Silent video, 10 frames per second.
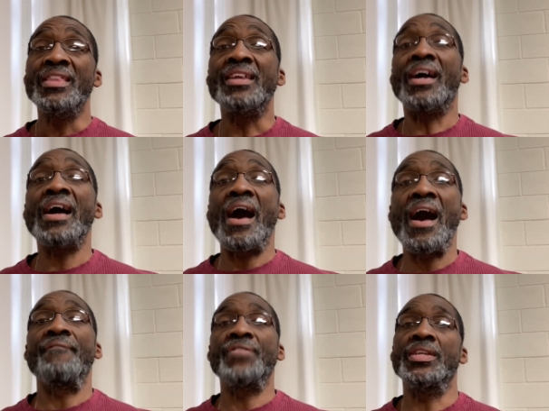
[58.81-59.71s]
the
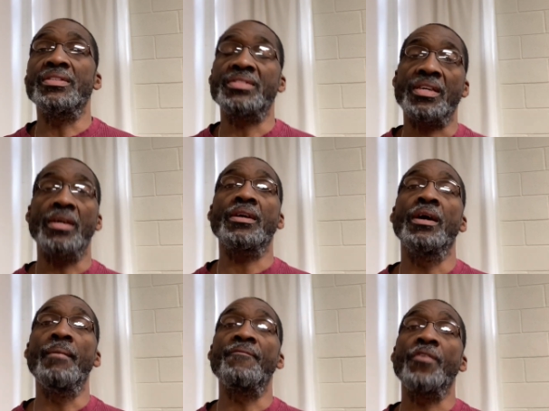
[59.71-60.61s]
confidence that can
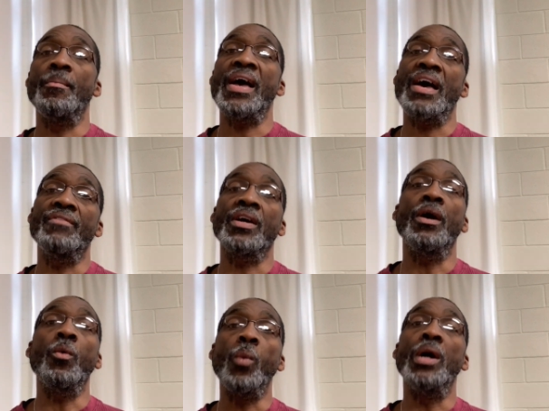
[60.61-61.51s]
come from having a
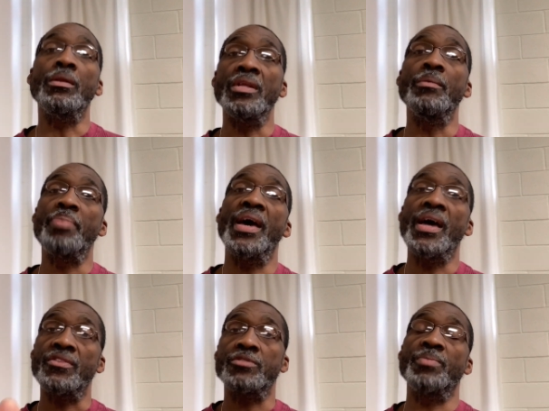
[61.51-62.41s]
well-lit
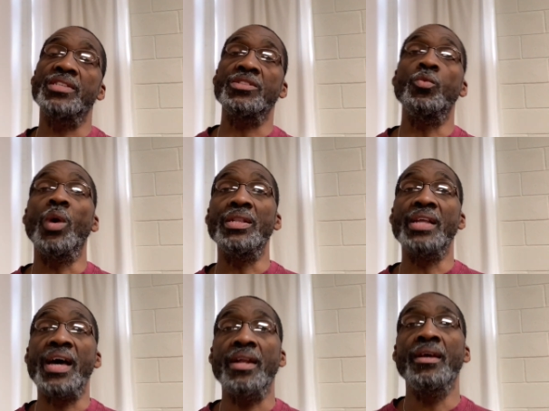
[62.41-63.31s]
path, especially one
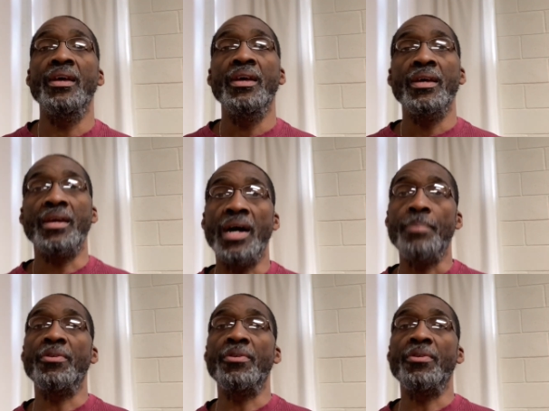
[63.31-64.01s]
that God